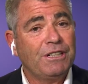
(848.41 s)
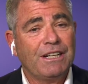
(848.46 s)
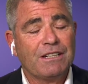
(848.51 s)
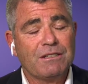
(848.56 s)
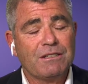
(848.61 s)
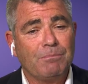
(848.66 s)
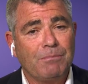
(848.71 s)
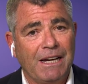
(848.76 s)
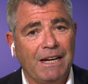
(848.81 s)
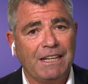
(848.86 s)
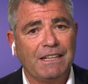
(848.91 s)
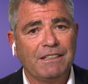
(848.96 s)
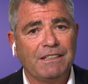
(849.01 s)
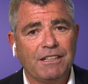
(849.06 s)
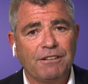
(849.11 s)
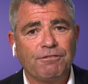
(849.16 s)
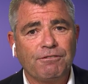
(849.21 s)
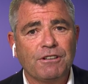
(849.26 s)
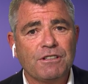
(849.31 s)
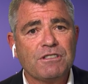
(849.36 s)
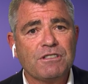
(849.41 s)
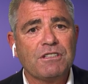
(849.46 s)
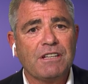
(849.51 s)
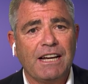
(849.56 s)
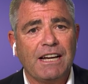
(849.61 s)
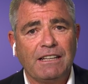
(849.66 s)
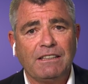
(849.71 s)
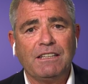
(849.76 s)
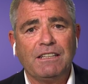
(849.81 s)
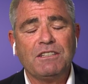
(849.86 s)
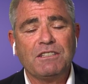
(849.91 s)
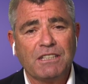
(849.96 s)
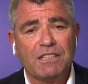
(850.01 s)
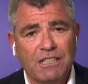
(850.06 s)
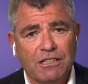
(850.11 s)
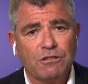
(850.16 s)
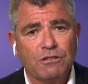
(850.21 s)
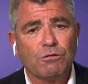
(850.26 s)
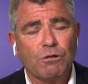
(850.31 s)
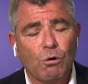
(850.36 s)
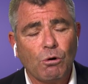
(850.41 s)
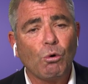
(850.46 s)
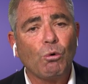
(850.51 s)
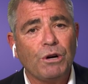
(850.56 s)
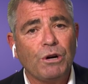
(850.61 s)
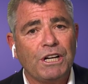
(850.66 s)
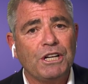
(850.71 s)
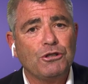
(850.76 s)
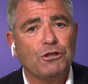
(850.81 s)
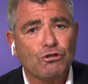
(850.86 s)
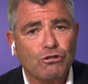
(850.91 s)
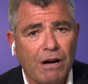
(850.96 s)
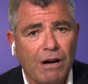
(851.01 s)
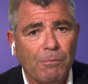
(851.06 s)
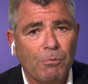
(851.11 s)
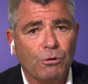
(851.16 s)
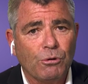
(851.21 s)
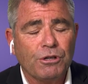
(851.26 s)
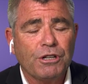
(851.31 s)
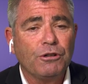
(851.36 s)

doesn't make a difference, and these kids are already troubled,